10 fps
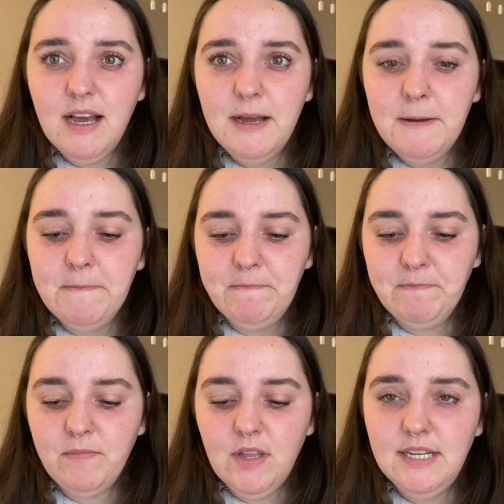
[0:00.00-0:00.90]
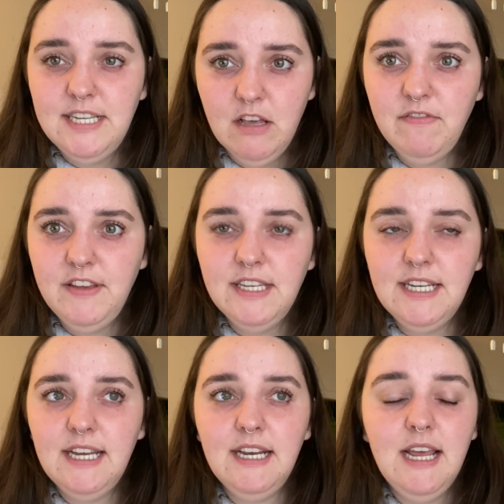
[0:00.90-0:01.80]
Um, Delphi
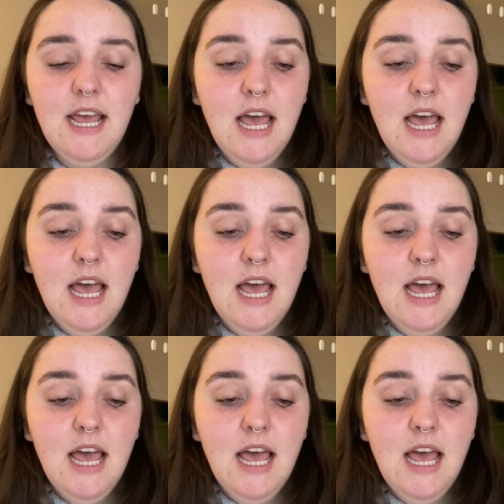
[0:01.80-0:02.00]
did.